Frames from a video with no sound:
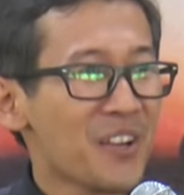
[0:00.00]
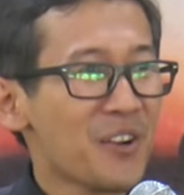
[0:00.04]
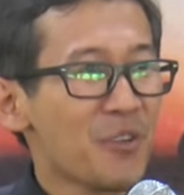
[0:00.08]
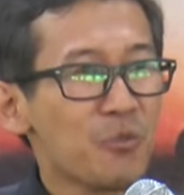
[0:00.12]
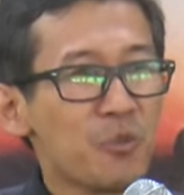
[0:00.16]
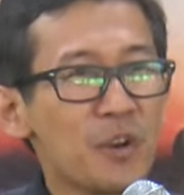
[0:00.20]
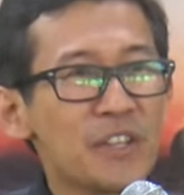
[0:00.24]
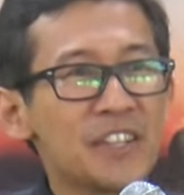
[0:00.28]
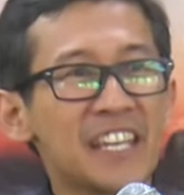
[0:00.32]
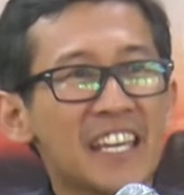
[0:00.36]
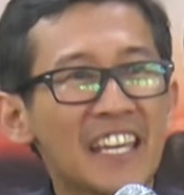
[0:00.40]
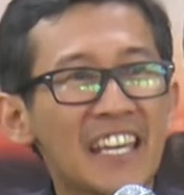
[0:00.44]

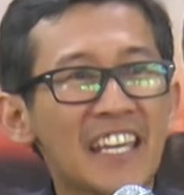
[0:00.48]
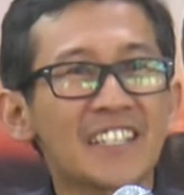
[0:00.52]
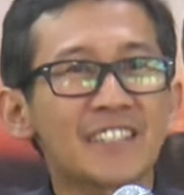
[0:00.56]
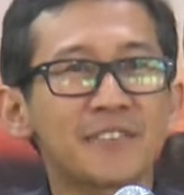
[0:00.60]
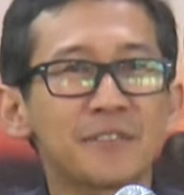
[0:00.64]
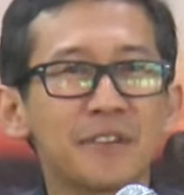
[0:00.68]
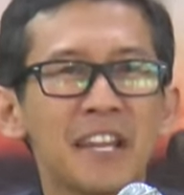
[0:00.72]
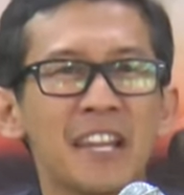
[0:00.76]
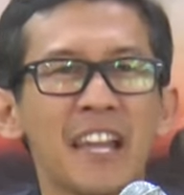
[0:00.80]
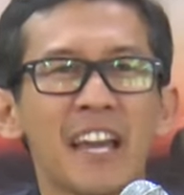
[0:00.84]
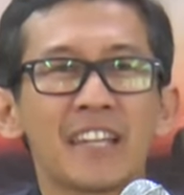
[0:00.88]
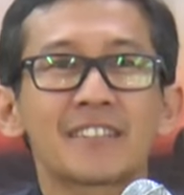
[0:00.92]
when the
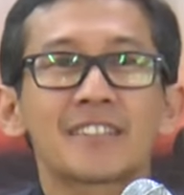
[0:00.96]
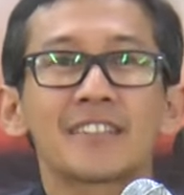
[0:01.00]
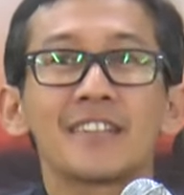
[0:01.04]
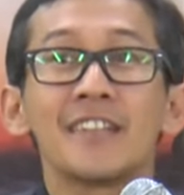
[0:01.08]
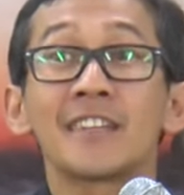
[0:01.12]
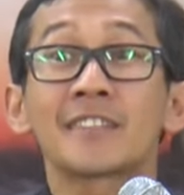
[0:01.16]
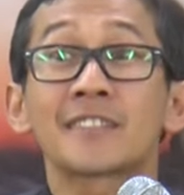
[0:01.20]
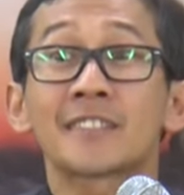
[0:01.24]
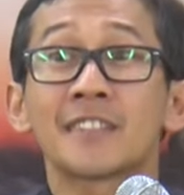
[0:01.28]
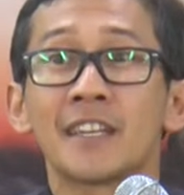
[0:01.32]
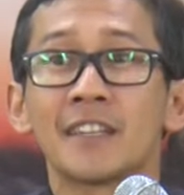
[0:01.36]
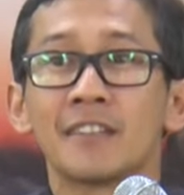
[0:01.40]
Israelites
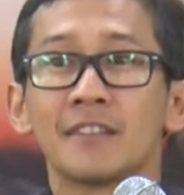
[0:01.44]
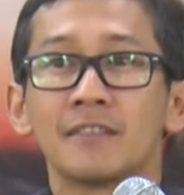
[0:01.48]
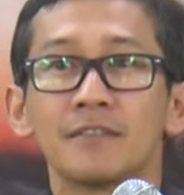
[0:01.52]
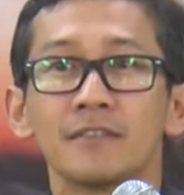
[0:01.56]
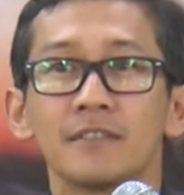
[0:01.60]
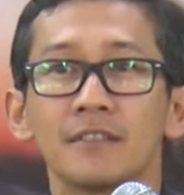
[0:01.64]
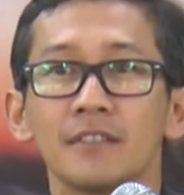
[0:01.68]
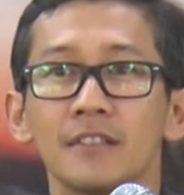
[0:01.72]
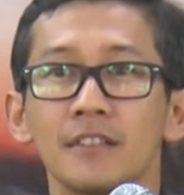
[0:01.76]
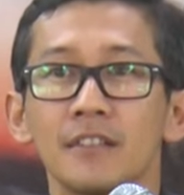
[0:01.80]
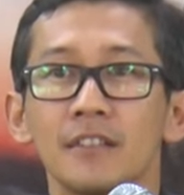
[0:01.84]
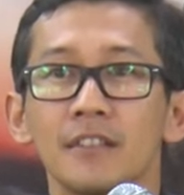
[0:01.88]
listen,
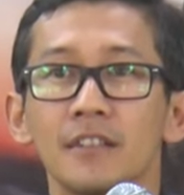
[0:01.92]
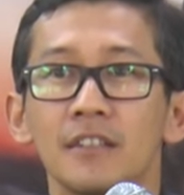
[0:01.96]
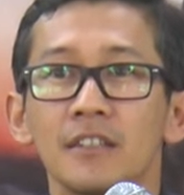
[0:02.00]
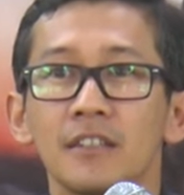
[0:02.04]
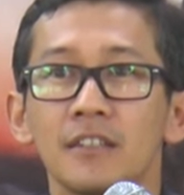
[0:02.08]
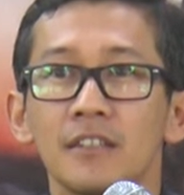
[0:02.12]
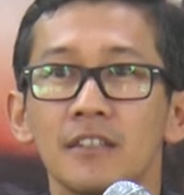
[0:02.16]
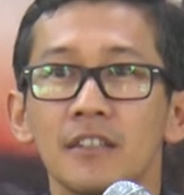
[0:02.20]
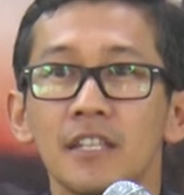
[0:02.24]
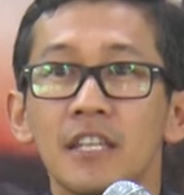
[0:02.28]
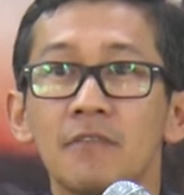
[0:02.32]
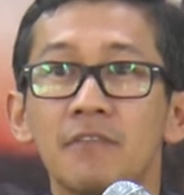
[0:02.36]

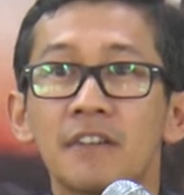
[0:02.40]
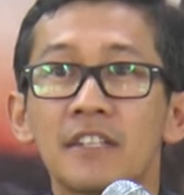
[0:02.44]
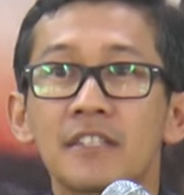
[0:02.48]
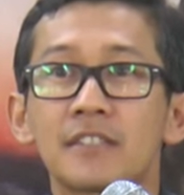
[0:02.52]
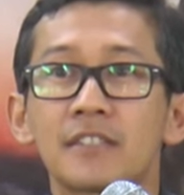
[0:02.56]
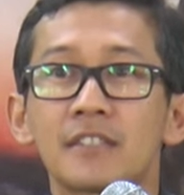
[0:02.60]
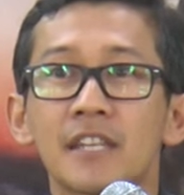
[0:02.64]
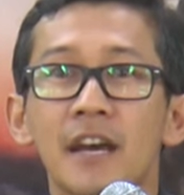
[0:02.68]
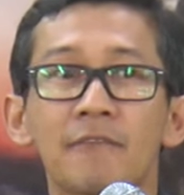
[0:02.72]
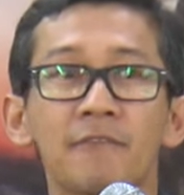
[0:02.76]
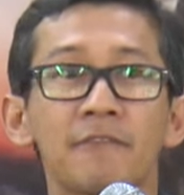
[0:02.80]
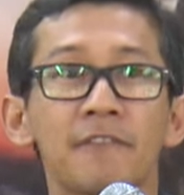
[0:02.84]
even
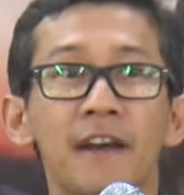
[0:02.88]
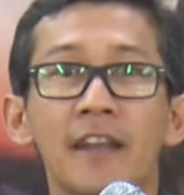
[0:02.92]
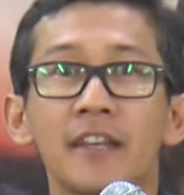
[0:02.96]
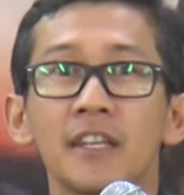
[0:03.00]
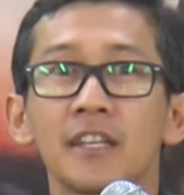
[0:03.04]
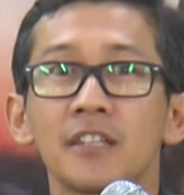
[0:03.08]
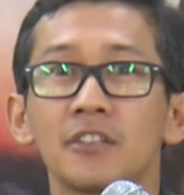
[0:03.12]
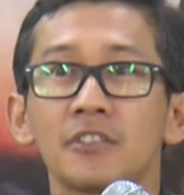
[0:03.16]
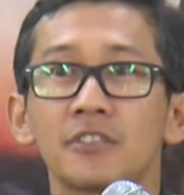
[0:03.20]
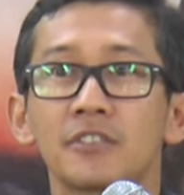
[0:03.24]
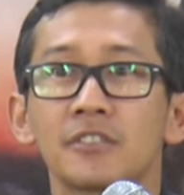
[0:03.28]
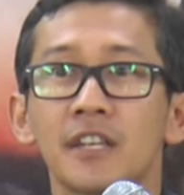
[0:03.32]
stop
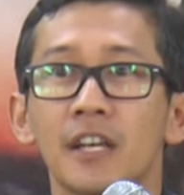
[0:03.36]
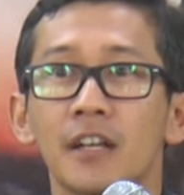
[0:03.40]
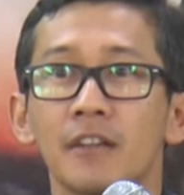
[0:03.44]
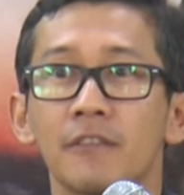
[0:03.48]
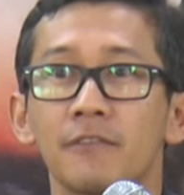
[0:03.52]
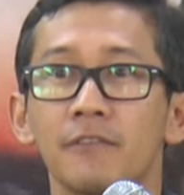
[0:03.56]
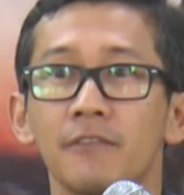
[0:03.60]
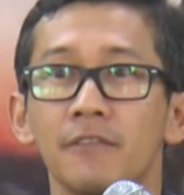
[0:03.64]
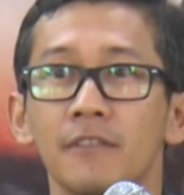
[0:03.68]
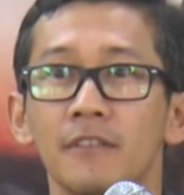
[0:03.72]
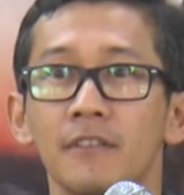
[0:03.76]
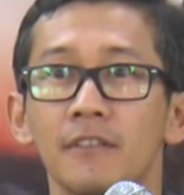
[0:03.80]
fanning
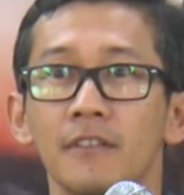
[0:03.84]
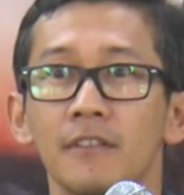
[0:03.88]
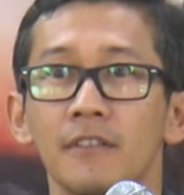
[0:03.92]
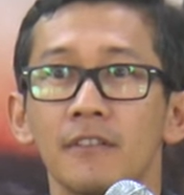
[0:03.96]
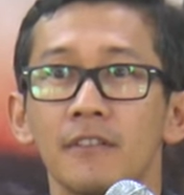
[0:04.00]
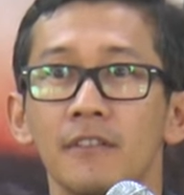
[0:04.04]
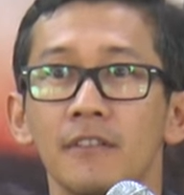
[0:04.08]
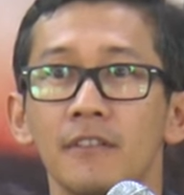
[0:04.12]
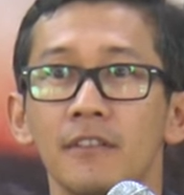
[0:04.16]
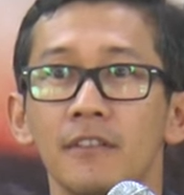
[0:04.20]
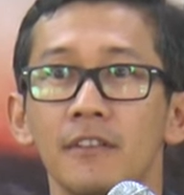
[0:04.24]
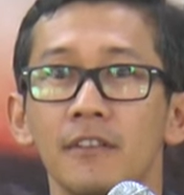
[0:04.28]
yourself.
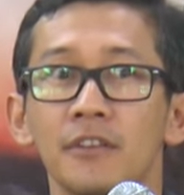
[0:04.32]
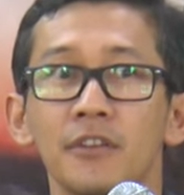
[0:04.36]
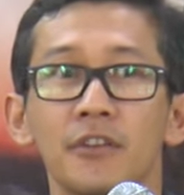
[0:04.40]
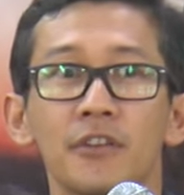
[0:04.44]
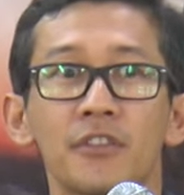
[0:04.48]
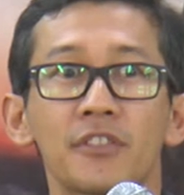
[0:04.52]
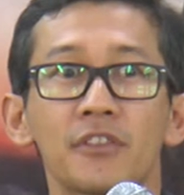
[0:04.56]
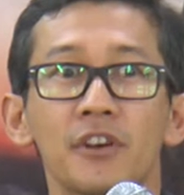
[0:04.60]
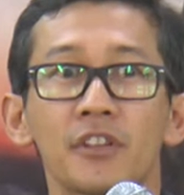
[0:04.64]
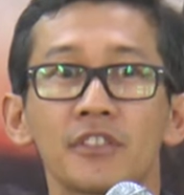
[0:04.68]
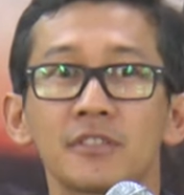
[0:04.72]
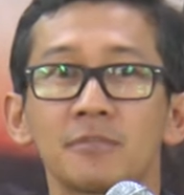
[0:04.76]
Your
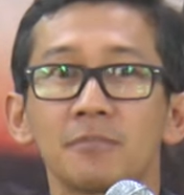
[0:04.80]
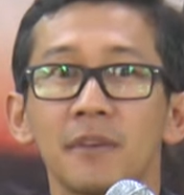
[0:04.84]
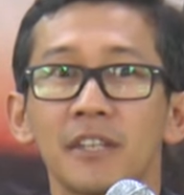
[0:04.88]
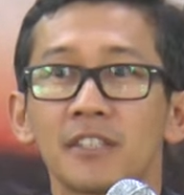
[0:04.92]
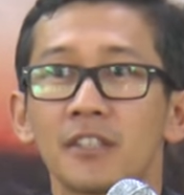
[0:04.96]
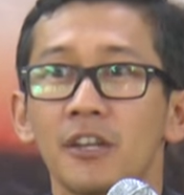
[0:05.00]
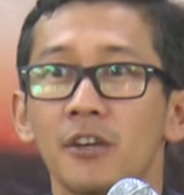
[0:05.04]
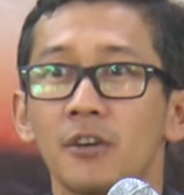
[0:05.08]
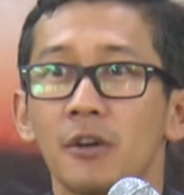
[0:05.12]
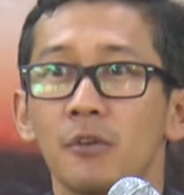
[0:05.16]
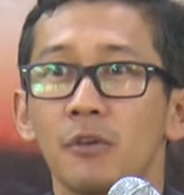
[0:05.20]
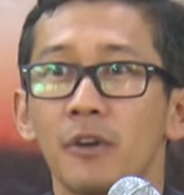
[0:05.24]
thoughts might
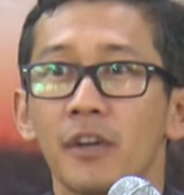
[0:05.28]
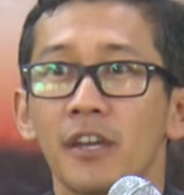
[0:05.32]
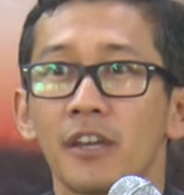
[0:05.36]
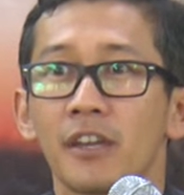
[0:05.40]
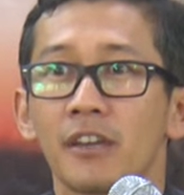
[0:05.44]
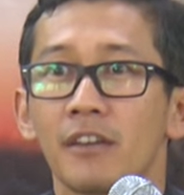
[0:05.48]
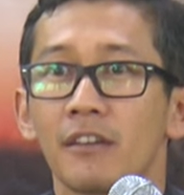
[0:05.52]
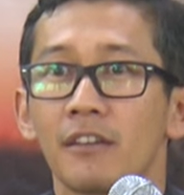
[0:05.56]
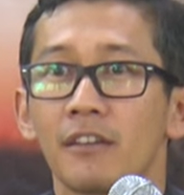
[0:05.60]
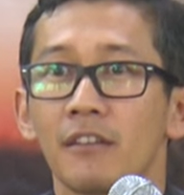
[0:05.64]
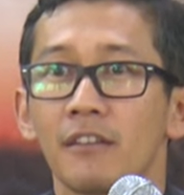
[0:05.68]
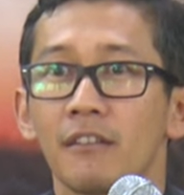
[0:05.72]
go away.
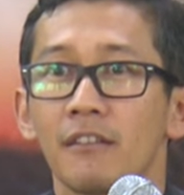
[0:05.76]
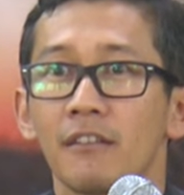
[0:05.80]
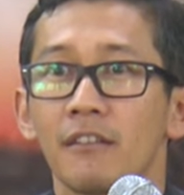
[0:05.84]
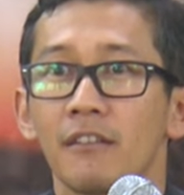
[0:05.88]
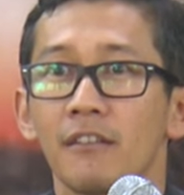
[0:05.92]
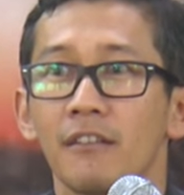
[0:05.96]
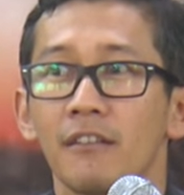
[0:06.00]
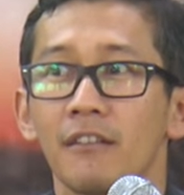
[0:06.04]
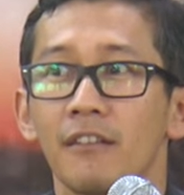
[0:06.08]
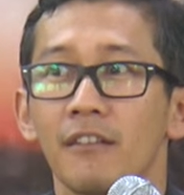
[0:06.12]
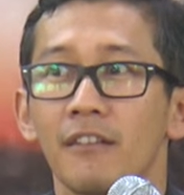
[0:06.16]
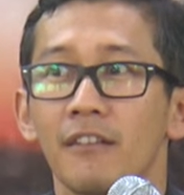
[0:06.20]

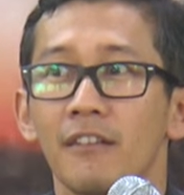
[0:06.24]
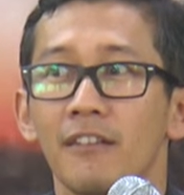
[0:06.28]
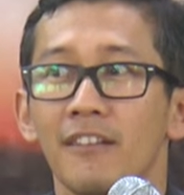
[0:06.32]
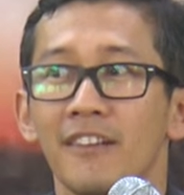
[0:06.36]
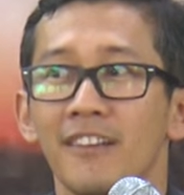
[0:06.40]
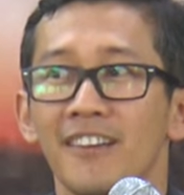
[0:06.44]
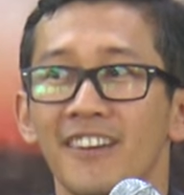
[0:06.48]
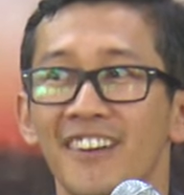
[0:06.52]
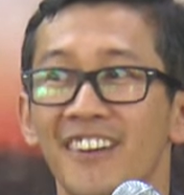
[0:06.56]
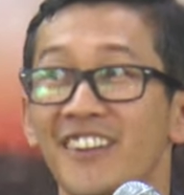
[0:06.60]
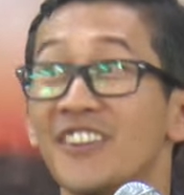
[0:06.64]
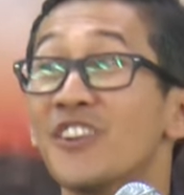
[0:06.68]

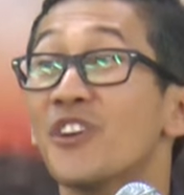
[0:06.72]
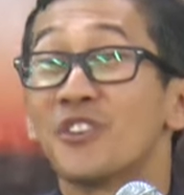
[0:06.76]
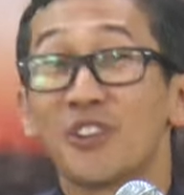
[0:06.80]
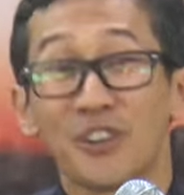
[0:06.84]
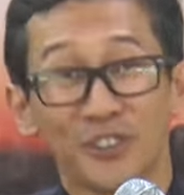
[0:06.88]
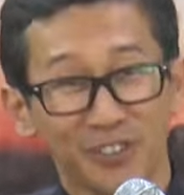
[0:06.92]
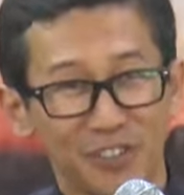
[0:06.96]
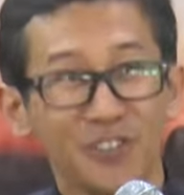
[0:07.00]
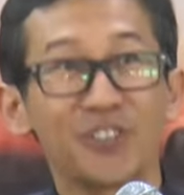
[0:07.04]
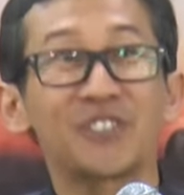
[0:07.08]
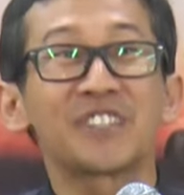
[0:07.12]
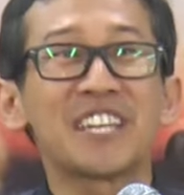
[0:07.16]
No,
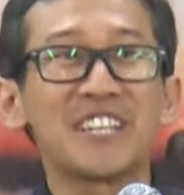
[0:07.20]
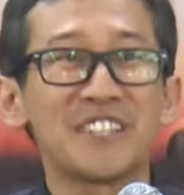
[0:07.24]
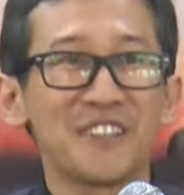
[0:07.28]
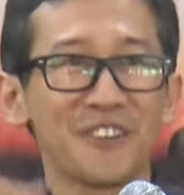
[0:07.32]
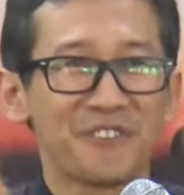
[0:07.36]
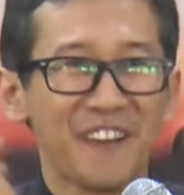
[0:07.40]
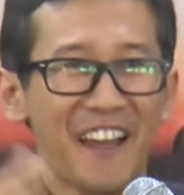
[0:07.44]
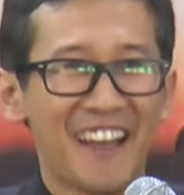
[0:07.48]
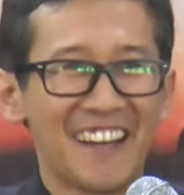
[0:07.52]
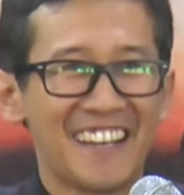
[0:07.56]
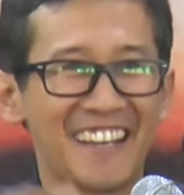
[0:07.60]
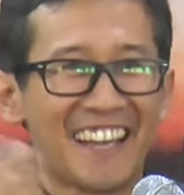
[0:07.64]
no, continue
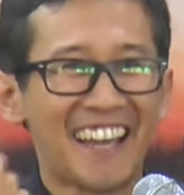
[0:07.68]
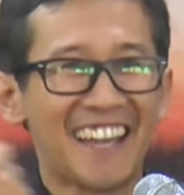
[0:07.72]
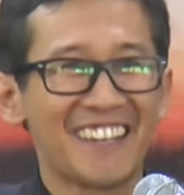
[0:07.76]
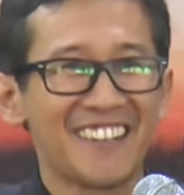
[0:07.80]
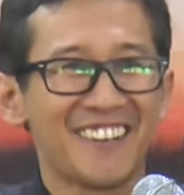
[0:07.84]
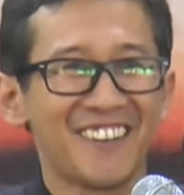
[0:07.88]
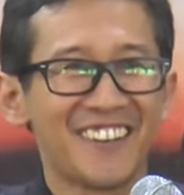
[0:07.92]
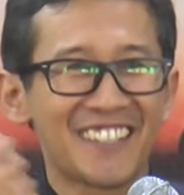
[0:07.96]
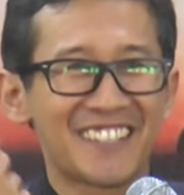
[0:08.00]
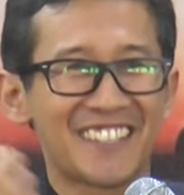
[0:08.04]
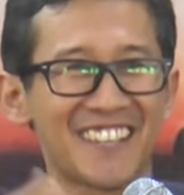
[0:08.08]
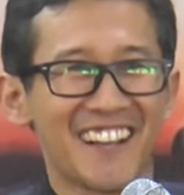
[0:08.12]
fanning. I
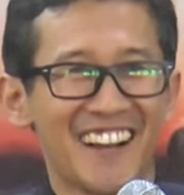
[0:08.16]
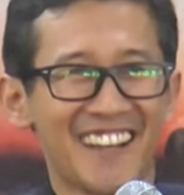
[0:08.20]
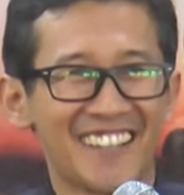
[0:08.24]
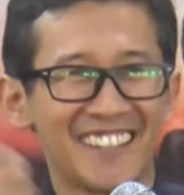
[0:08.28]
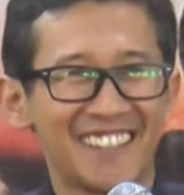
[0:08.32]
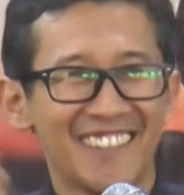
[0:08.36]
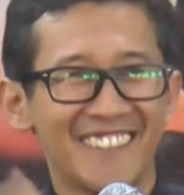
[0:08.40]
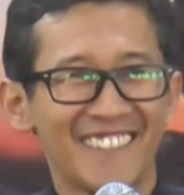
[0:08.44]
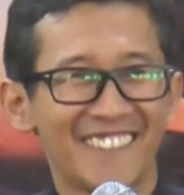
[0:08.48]
know it's hot.